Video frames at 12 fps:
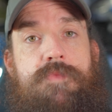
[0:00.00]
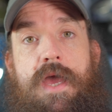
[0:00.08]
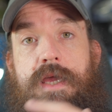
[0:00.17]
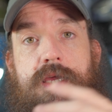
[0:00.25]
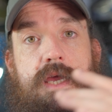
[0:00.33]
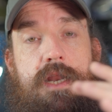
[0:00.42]

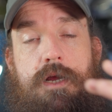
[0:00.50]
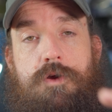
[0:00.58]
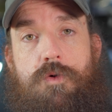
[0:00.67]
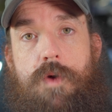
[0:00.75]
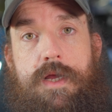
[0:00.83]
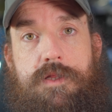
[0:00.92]
and get a
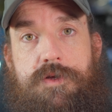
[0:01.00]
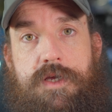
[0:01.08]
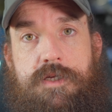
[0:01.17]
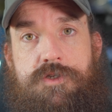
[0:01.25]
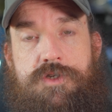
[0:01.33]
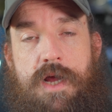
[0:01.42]
great
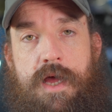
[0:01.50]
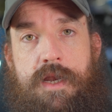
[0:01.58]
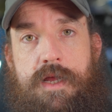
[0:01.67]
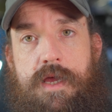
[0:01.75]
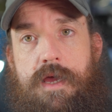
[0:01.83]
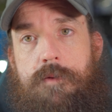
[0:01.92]
looking
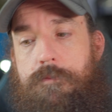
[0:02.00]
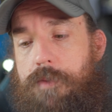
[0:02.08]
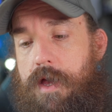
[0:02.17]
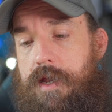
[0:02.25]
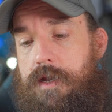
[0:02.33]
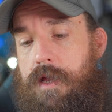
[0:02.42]
shot,
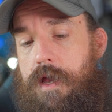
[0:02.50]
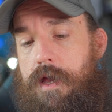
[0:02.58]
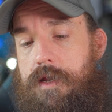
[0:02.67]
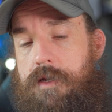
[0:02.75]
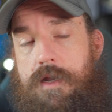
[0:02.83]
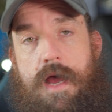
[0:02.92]
but
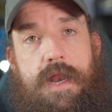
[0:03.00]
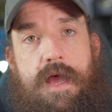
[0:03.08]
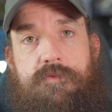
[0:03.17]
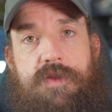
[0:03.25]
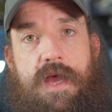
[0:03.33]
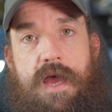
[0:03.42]
uh, not
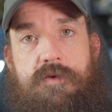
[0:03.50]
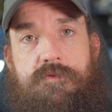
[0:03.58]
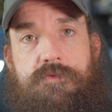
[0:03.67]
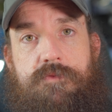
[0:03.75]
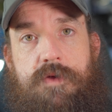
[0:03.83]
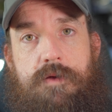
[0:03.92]
have to
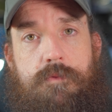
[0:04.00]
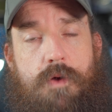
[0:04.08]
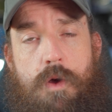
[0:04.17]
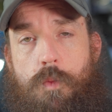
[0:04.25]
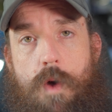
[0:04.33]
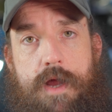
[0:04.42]
have a,
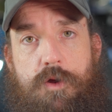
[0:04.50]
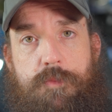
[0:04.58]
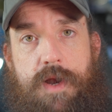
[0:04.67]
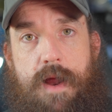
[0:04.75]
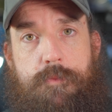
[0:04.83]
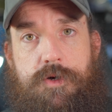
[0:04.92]
a wide
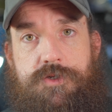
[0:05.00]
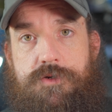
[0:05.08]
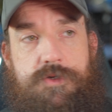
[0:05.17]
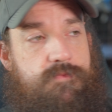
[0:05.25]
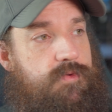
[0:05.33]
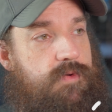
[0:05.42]
open
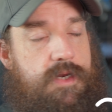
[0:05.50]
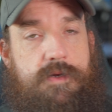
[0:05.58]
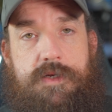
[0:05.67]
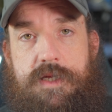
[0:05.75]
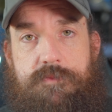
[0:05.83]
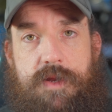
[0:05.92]
apertures if you need
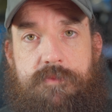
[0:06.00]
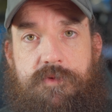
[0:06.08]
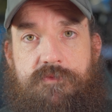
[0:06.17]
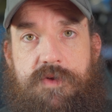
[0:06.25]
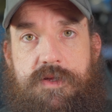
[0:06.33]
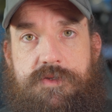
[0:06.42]
a deep depth
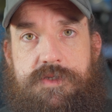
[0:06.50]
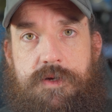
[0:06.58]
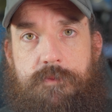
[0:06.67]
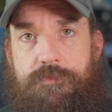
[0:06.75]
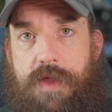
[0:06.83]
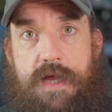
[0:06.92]
of field.
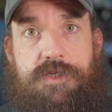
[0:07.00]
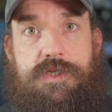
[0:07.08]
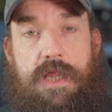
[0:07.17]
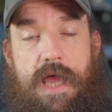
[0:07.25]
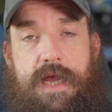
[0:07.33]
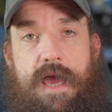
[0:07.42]
So I
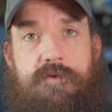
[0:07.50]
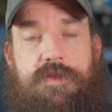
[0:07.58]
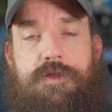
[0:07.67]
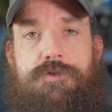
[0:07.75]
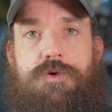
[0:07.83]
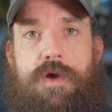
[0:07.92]
just like
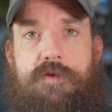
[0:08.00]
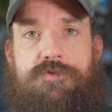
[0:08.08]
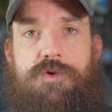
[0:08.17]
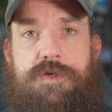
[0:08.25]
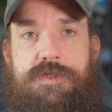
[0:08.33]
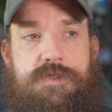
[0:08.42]
having those creative
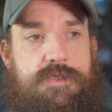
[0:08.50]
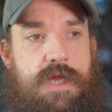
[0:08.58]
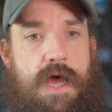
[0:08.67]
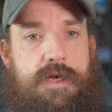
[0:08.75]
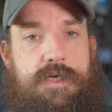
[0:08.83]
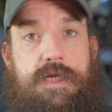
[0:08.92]
choices
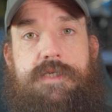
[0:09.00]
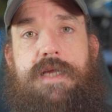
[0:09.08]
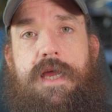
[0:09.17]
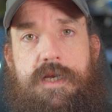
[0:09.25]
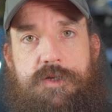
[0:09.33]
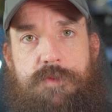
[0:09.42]
not
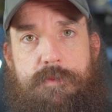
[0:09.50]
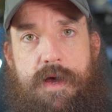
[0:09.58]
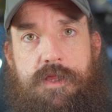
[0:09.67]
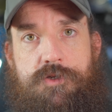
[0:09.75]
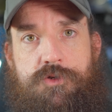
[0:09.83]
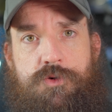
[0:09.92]
dictated to me
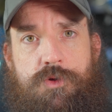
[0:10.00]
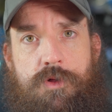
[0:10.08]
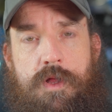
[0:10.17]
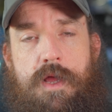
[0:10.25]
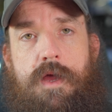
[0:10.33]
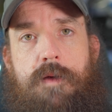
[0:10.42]
by the
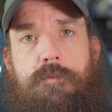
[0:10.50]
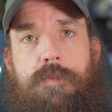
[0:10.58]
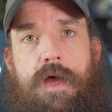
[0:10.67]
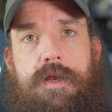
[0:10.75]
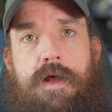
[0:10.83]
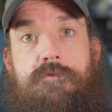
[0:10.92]
tool,
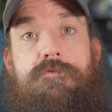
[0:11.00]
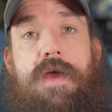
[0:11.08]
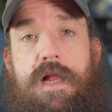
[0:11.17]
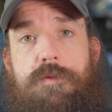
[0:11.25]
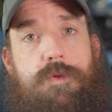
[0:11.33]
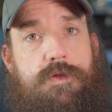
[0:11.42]
but
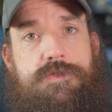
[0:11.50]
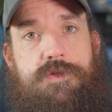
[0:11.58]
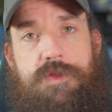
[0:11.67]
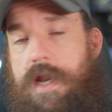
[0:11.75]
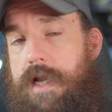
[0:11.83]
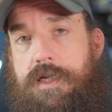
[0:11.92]
available
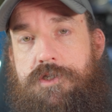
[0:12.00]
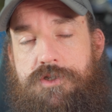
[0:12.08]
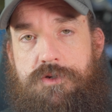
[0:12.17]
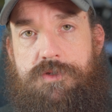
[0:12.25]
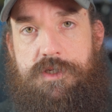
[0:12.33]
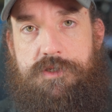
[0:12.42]
so that I can
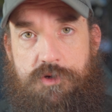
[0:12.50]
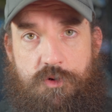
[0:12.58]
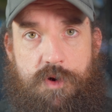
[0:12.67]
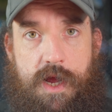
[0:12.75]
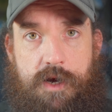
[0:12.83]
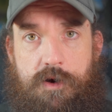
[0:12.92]
choose
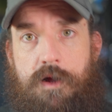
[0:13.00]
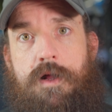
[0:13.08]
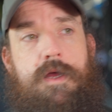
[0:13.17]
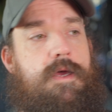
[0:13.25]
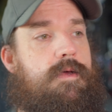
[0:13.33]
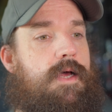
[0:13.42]
creator
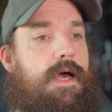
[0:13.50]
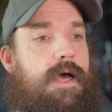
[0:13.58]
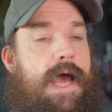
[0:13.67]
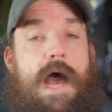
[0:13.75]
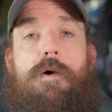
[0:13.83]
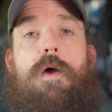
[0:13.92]

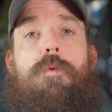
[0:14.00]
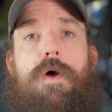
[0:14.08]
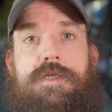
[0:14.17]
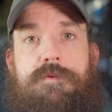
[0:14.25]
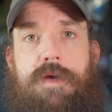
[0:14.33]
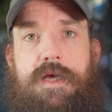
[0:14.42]
Uh, how I
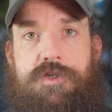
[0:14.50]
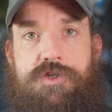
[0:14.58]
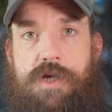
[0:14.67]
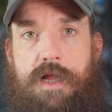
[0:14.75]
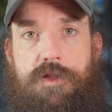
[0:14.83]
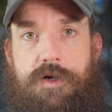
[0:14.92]
want to make the
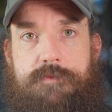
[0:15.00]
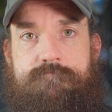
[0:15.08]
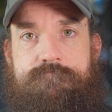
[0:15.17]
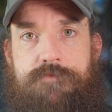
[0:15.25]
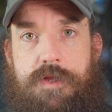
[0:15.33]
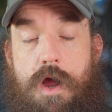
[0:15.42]
shot look.
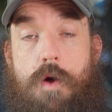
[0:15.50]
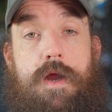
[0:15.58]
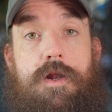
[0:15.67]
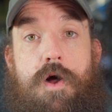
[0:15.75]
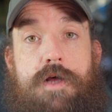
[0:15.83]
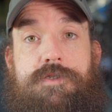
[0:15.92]
All
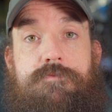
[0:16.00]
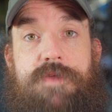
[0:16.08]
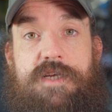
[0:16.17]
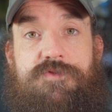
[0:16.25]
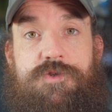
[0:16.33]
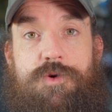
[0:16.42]
right, awesome.
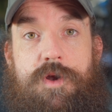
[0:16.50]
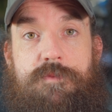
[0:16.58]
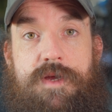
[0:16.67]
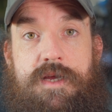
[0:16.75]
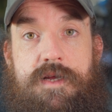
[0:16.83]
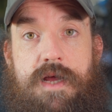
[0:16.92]
Thanks for joining
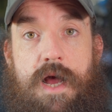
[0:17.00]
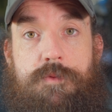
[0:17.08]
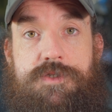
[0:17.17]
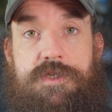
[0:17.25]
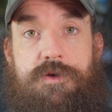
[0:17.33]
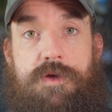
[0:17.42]
me. I
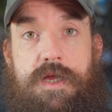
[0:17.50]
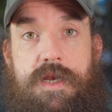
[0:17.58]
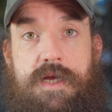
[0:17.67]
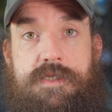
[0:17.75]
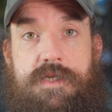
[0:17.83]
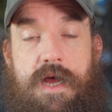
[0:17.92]
will see you again
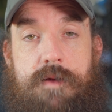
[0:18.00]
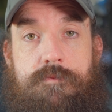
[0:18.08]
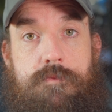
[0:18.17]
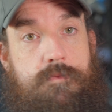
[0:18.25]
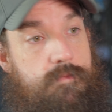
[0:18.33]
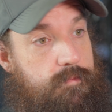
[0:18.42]
next
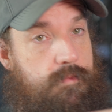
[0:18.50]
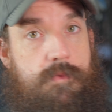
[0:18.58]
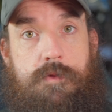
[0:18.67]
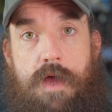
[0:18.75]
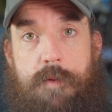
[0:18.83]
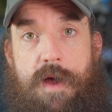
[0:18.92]
time.
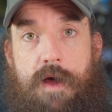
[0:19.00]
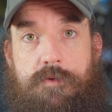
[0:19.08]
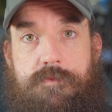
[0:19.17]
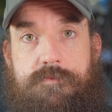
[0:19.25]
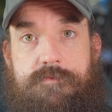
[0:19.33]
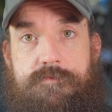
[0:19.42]
I'm
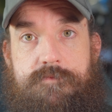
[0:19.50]
out.